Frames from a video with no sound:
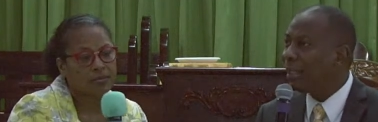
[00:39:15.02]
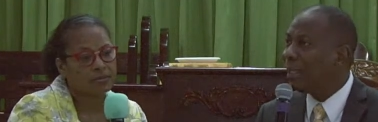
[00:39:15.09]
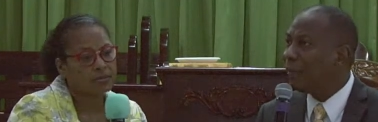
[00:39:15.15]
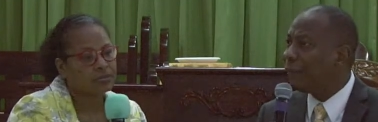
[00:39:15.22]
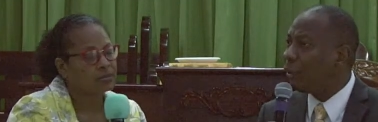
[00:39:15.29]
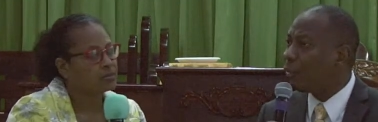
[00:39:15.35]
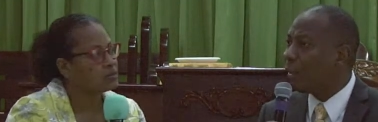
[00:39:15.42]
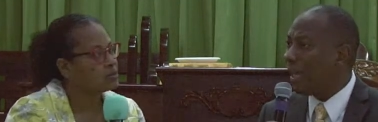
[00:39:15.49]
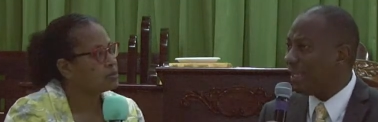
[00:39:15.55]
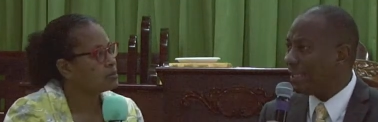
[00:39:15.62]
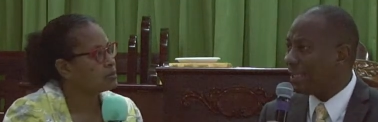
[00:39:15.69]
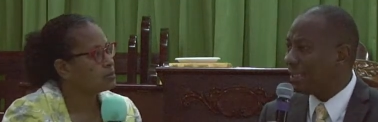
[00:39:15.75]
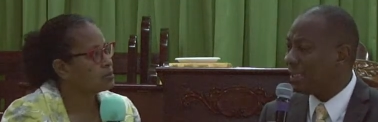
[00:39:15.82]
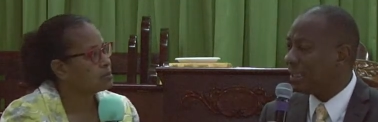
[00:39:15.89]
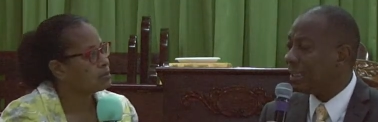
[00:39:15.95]
Speaker 1: give the
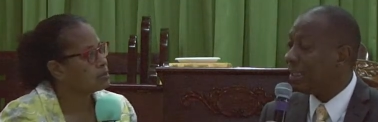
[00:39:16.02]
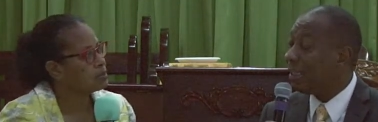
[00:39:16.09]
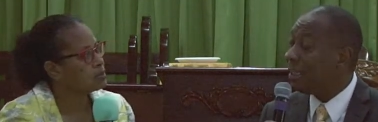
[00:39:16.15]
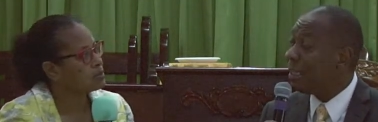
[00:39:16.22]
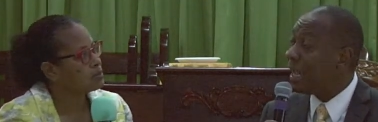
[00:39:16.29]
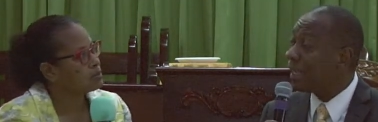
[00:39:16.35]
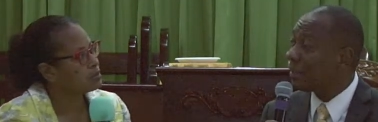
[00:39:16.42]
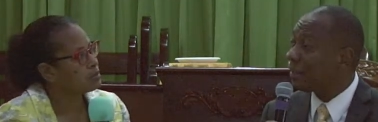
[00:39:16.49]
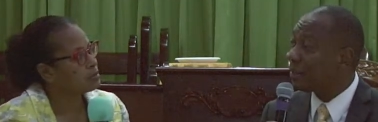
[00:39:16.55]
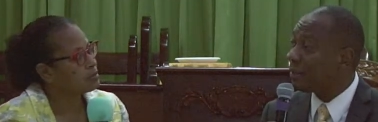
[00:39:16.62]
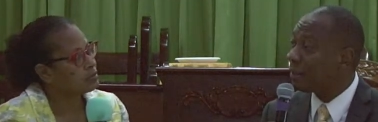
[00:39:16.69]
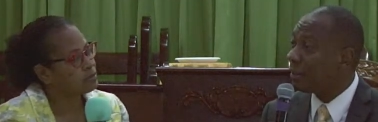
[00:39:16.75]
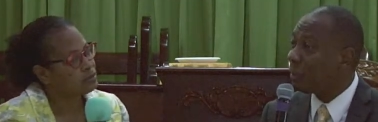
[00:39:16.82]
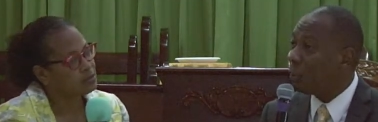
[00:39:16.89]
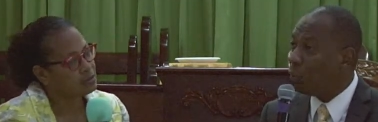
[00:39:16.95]
rest
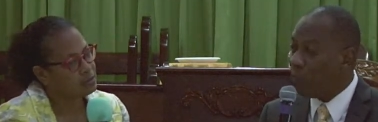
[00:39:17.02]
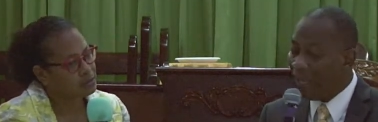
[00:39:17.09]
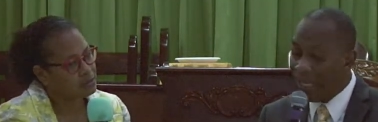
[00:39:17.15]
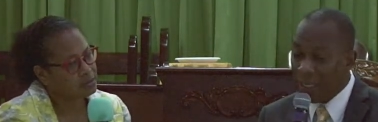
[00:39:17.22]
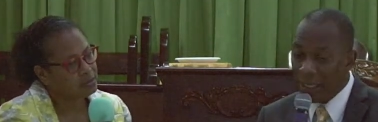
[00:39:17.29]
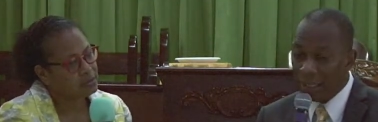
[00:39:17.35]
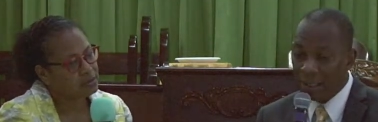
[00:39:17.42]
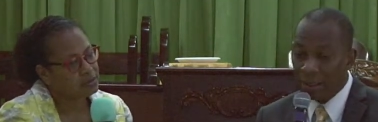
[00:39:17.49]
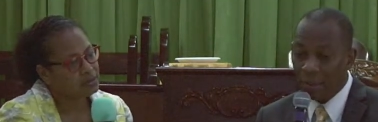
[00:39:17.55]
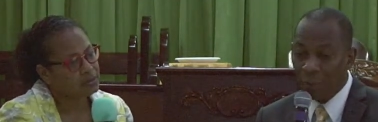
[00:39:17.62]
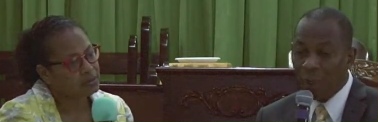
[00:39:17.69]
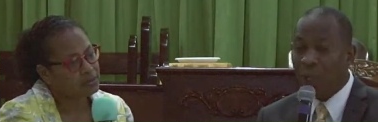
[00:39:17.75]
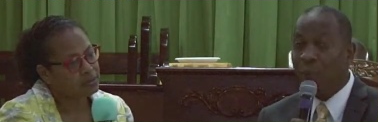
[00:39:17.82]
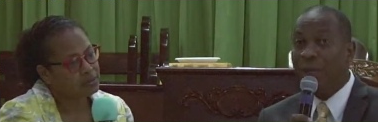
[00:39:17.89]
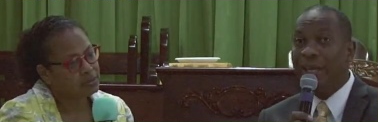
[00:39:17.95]
next week
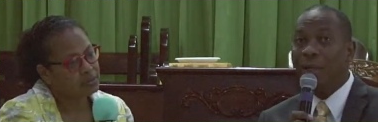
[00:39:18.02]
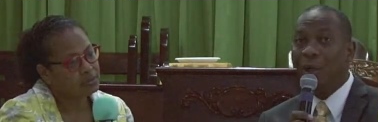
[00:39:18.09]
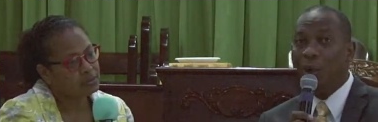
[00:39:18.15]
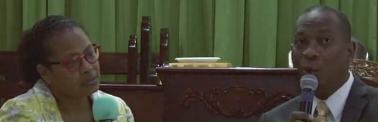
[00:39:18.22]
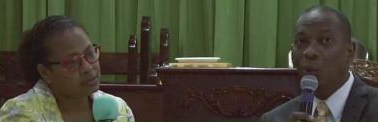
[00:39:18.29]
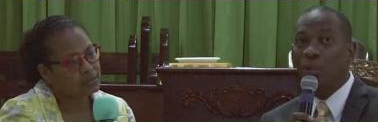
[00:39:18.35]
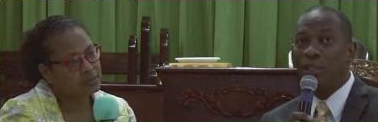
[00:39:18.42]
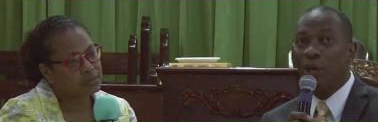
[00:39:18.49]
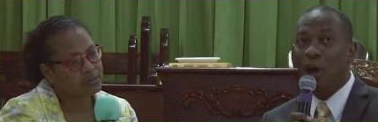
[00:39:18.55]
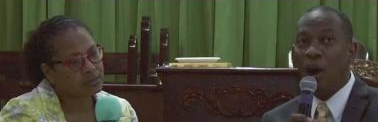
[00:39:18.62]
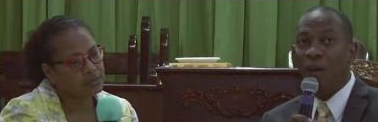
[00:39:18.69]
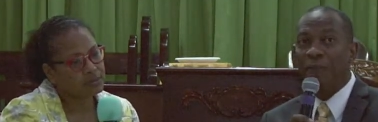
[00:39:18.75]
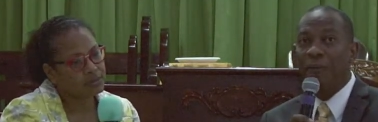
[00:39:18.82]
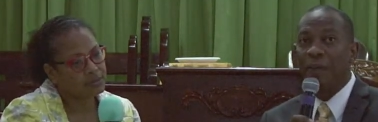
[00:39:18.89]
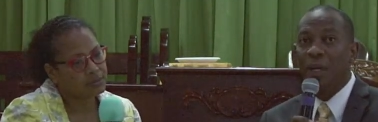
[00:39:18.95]
when we close
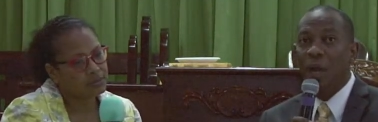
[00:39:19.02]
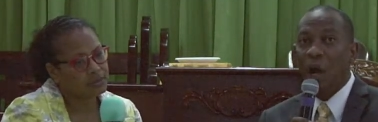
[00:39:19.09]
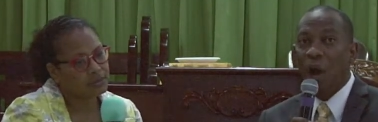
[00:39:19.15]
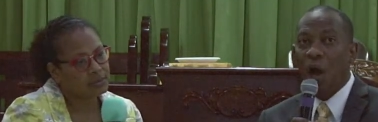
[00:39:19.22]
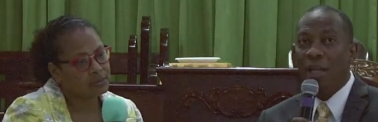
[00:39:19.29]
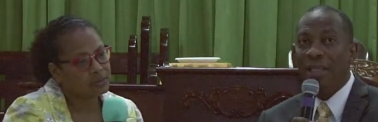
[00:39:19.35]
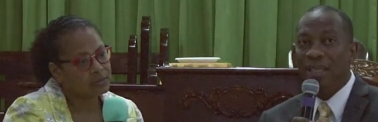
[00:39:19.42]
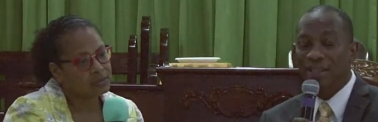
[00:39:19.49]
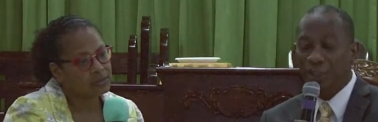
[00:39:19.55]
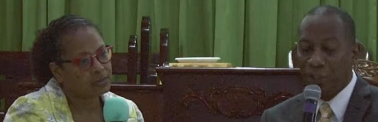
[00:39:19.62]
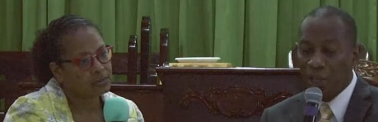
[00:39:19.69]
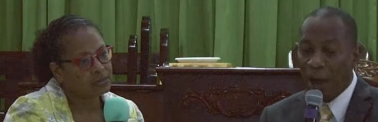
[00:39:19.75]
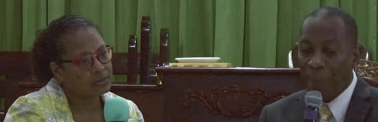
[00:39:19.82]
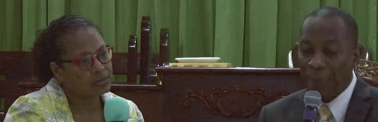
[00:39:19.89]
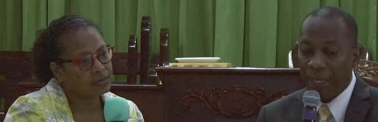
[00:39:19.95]
off on this
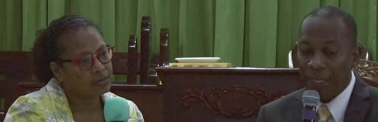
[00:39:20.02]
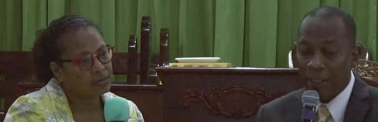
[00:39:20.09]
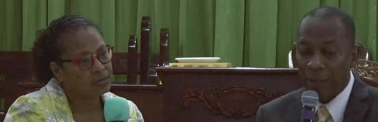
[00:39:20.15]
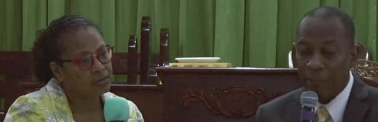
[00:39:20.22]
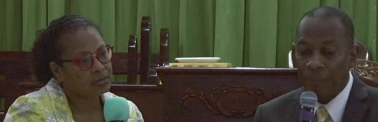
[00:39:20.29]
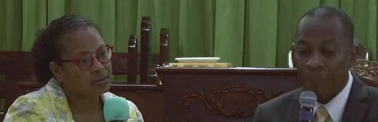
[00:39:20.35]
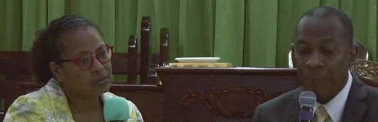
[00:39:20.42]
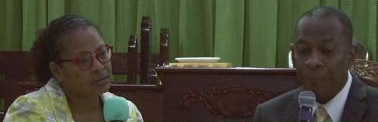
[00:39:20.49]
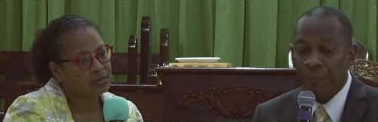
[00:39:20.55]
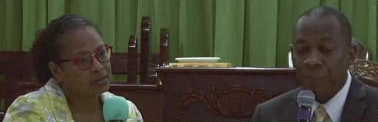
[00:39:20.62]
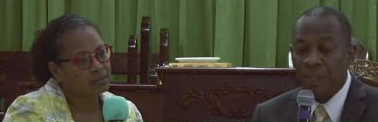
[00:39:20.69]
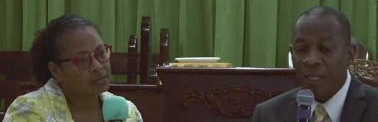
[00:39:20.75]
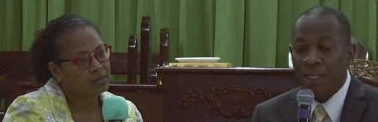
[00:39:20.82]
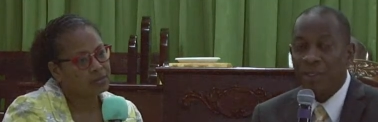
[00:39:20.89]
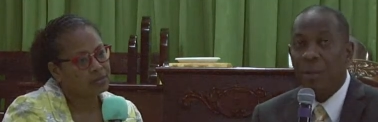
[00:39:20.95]
topic.
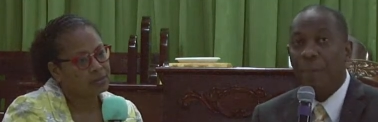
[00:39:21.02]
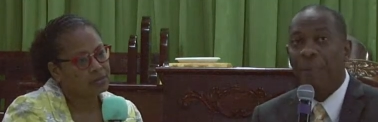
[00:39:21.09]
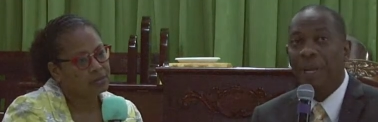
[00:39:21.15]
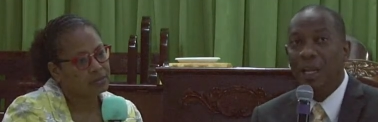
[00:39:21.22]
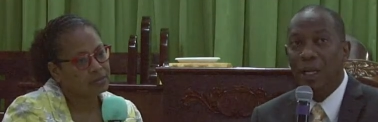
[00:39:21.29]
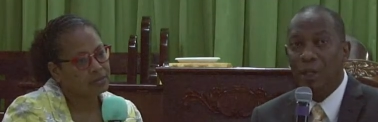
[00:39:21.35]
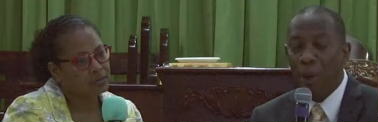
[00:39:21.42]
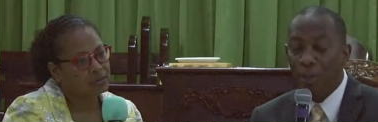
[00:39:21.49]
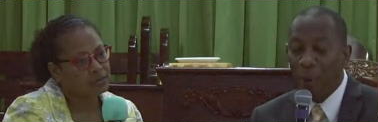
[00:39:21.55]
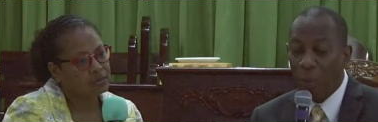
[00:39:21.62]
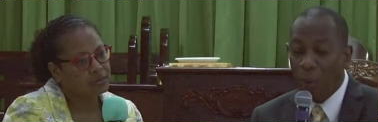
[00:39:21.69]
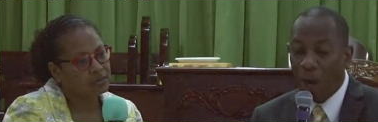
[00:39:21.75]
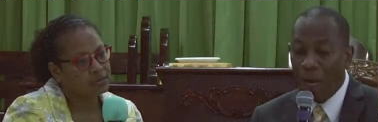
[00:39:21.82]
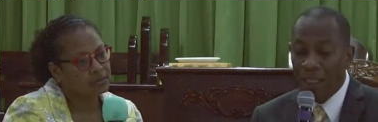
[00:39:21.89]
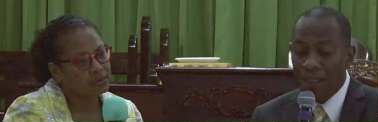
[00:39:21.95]
So pillar number
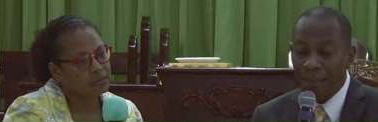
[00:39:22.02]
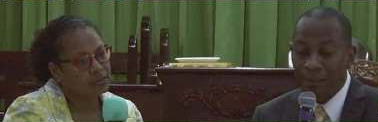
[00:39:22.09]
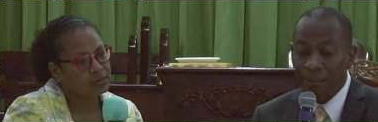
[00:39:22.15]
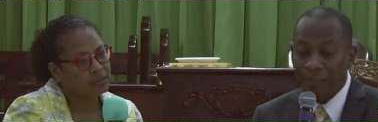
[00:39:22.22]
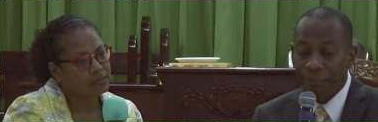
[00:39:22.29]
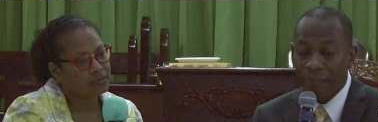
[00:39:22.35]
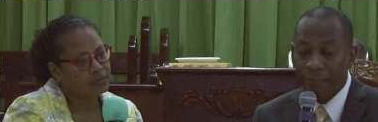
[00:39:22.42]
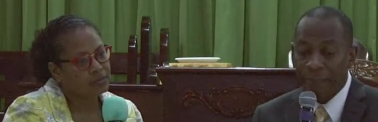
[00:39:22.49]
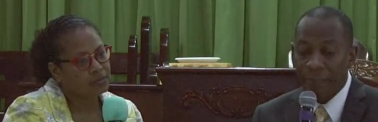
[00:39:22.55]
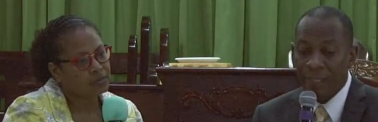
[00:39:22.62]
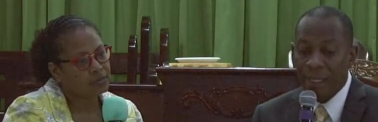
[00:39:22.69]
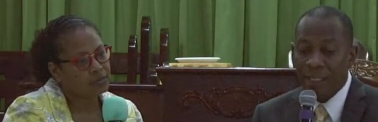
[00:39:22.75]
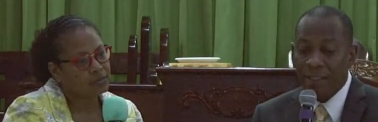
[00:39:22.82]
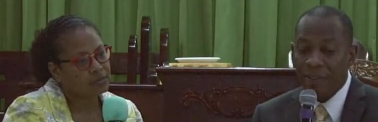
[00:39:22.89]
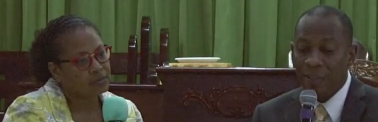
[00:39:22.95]
one,
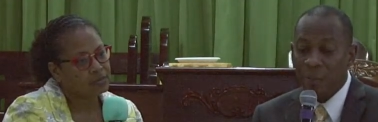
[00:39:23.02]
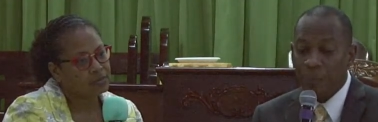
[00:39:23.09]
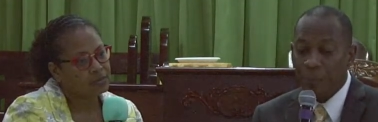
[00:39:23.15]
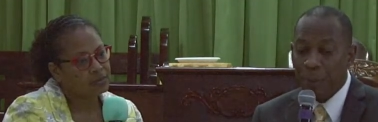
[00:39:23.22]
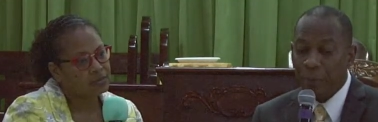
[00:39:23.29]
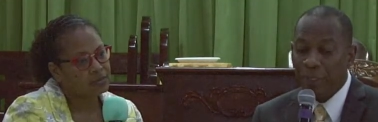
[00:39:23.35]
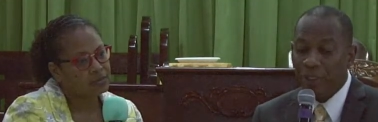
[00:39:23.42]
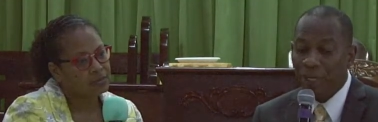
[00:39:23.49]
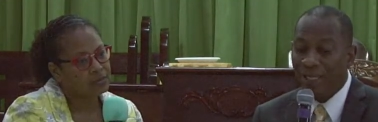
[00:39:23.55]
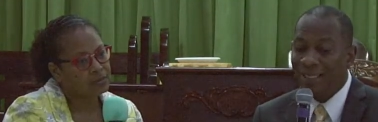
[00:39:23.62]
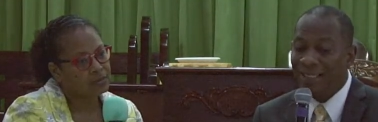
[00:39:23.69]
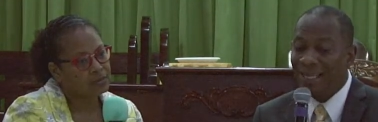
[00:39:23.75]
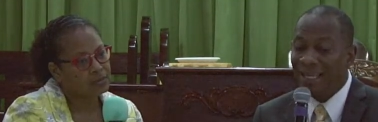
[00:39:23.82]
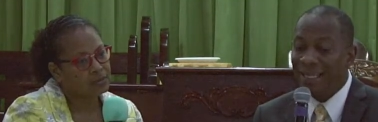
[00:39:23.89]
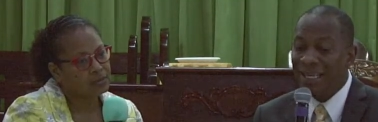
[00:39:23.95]
the spiritual
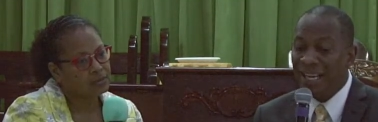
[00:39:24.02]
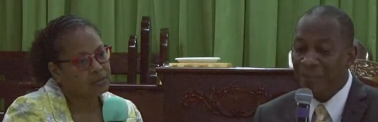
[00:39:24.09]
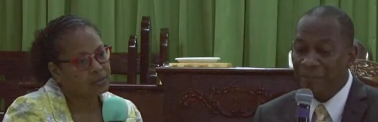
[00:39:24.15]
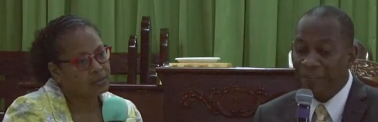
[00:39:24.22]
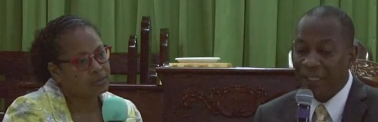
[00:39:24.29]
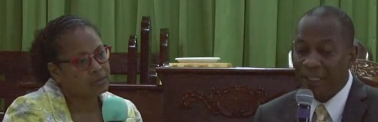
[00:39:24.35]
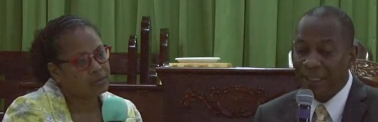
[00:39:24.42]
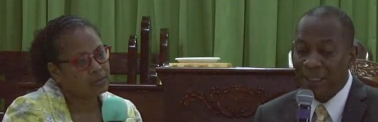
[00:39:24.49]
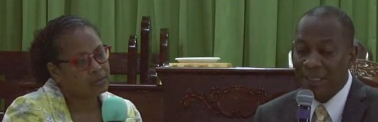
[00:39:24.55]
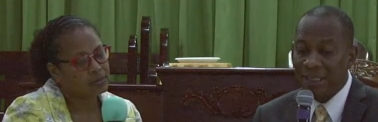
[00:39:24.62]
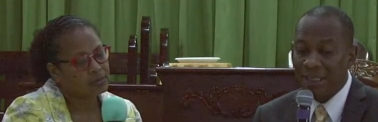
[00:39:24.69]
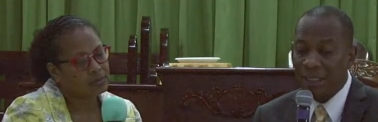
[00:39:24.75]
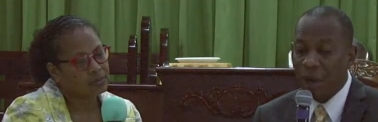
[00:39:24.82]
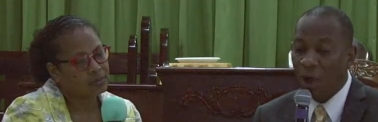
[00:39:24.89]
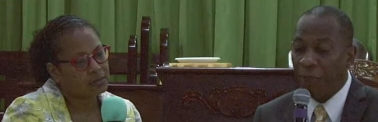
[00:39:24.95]

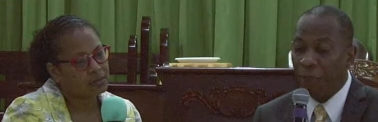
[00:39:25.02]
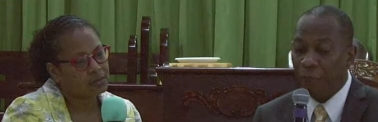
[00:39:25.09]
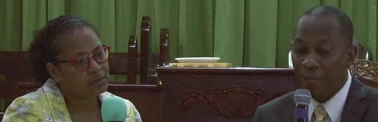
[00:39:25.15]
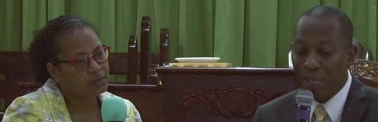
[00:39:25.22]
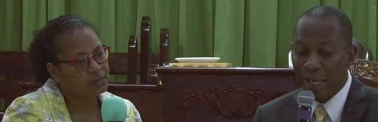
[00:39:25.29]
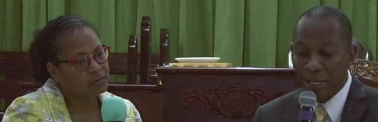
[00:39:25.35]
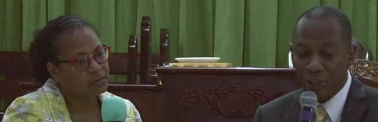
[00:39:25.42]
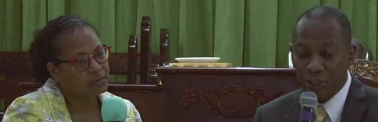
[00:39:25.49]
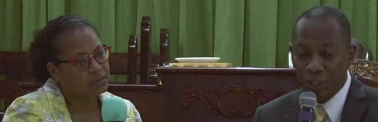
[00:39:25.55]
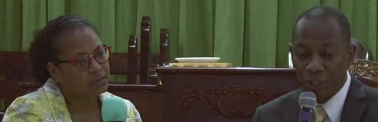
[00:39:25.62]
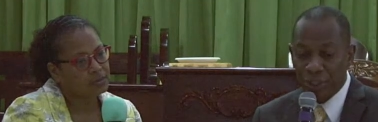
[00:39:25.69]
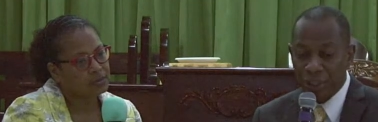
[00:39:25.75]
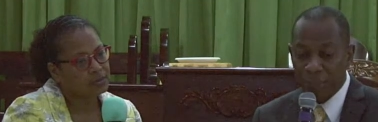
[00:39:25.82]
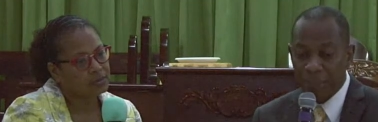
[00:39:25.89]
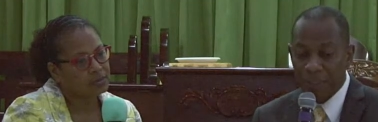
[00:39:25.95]
significance of
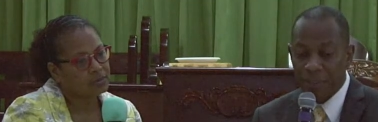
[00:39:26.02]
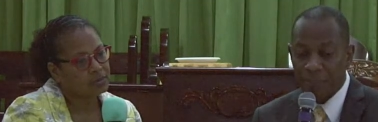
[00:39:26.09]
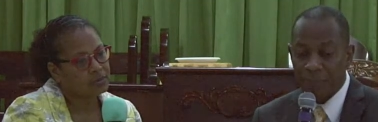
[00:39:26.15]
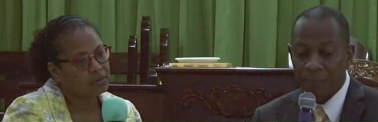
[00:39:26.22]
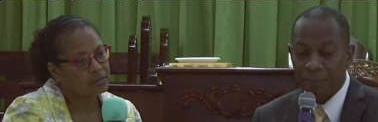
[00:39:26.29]
relationships.